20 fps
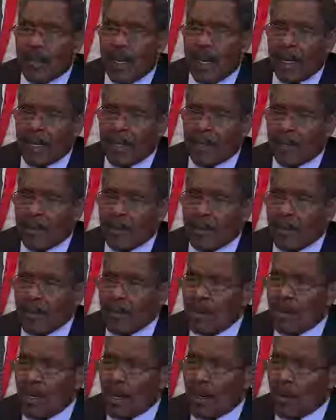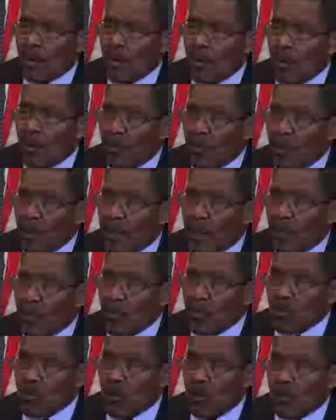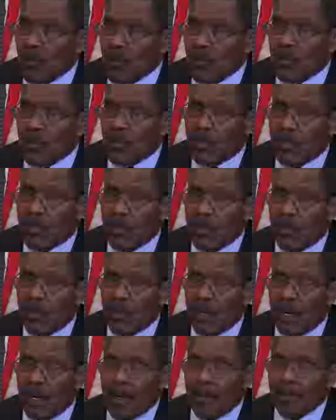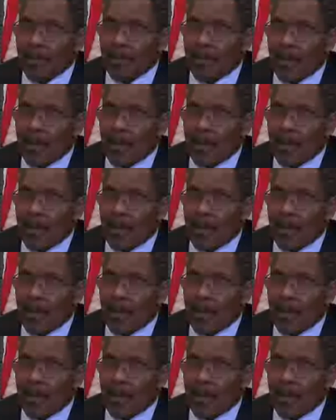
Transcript: I got a call from the governor's office to